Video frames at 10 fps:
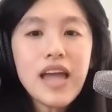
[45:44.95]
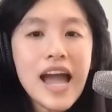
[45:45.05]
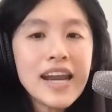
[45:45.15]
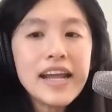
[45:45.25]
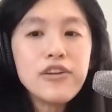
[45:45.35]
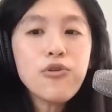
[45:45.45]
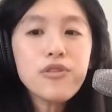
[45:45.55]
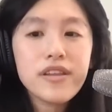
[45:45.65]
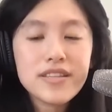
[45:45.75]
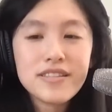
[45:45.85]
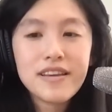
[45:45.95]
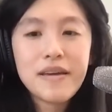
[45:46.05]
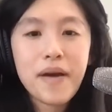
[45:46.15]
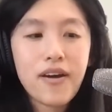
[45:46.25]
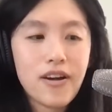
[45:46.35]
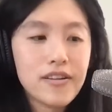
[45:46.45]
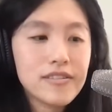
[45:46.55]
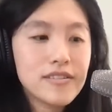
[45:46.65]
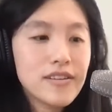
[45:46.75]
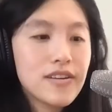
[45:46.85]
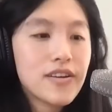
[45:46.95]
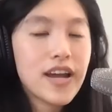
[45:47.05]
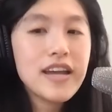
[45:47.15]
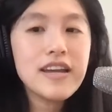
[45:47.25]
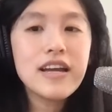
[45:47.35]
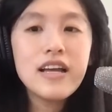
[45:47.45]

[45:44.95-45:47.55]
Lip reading: And I know this in my heart. Okay.